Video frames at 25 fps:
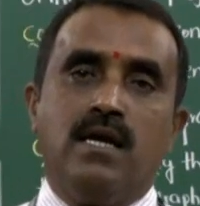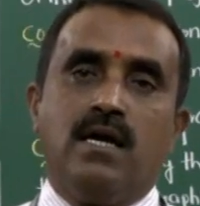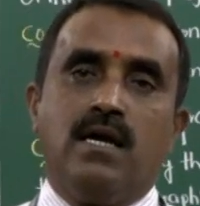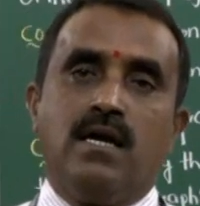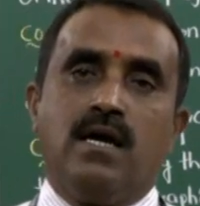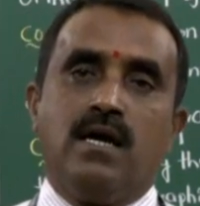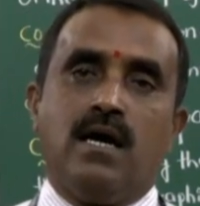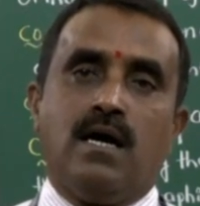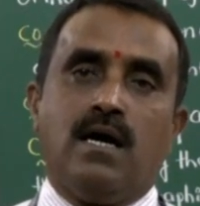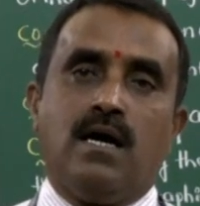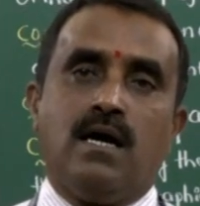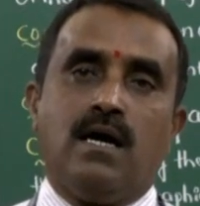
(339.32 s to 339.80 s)

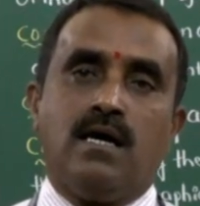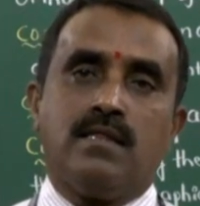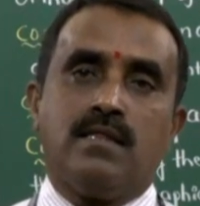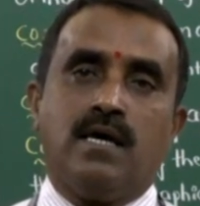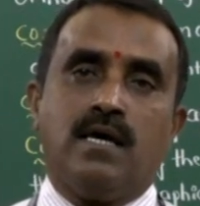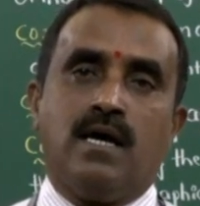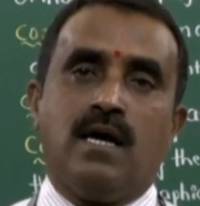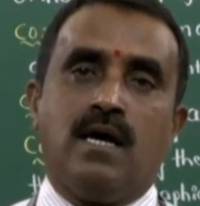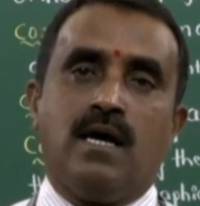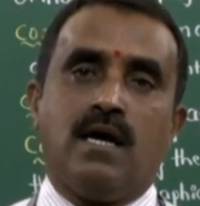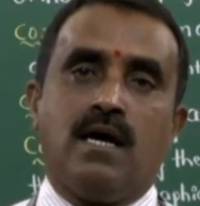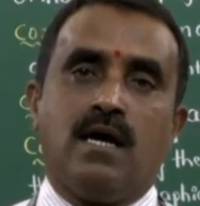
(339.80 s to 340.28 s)

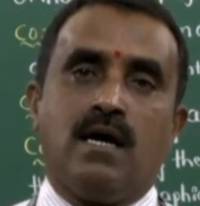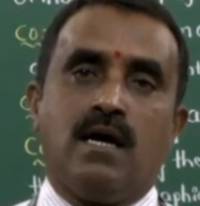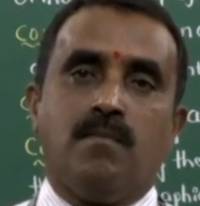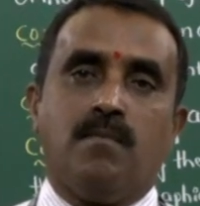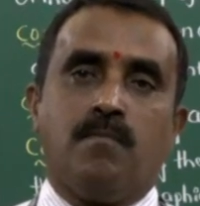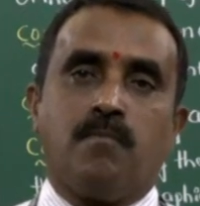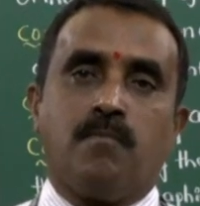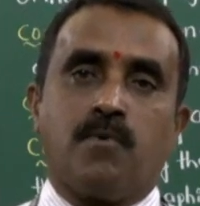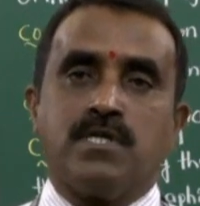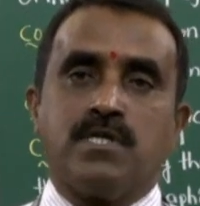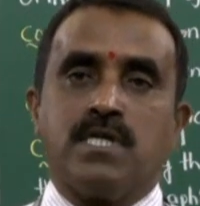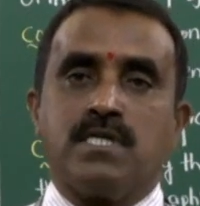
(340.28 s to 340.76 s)
the
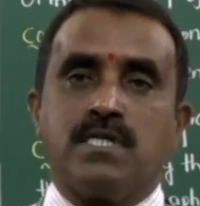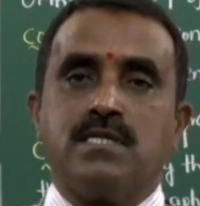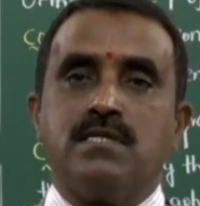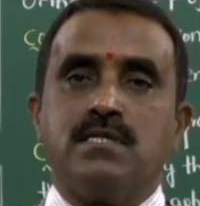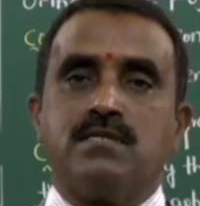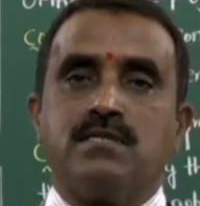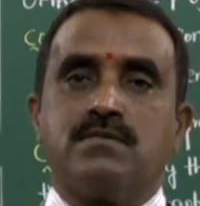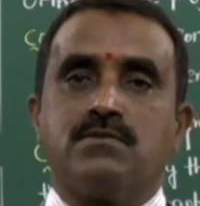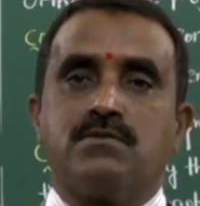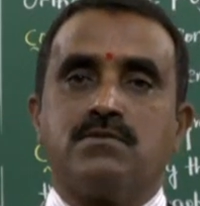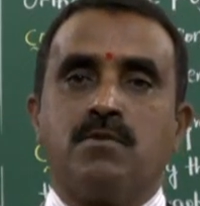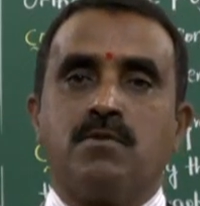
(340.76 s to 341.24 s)

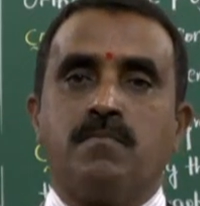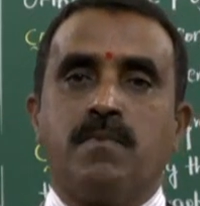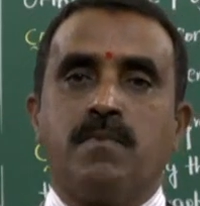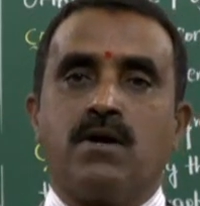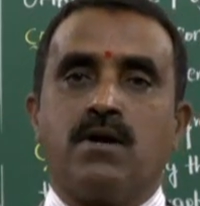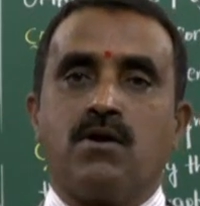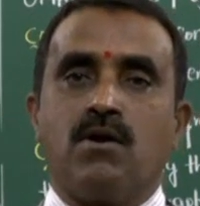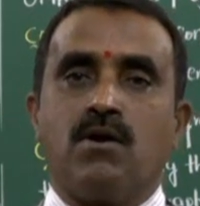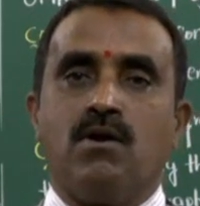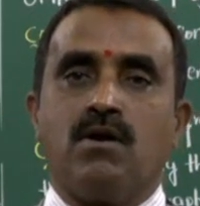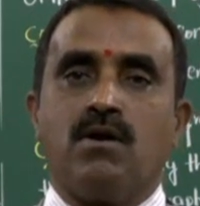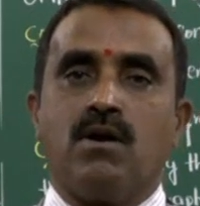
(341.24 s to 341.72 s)
projections should be
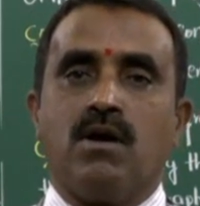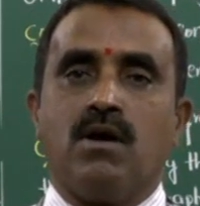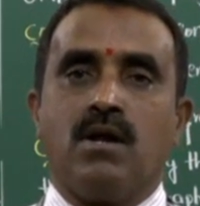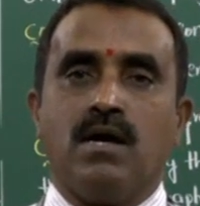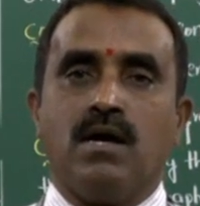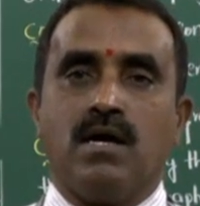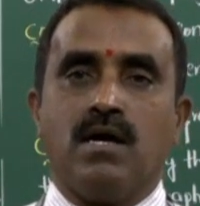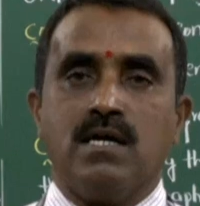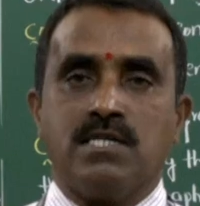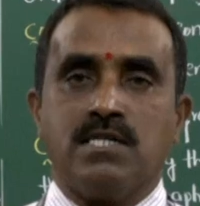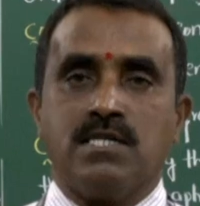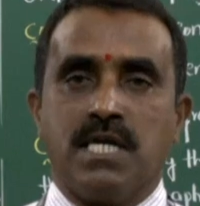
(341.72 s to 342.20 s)
drawn on
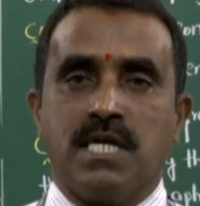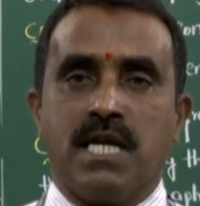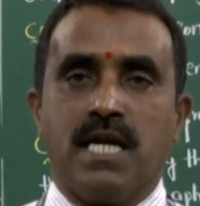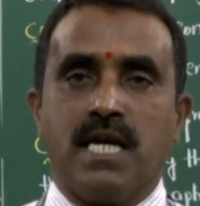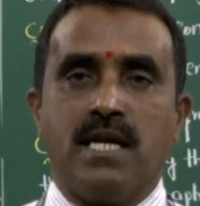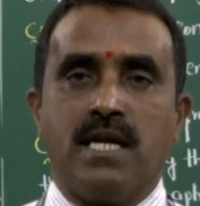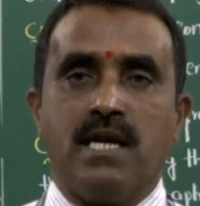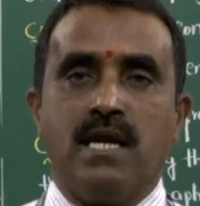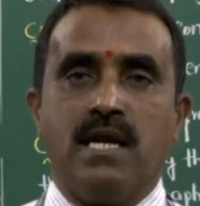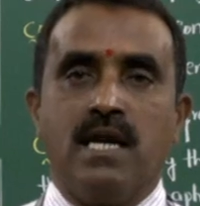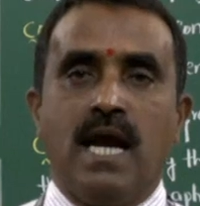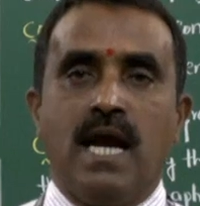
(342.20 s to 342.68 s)
a
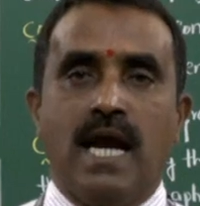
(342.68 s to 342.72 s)
sheet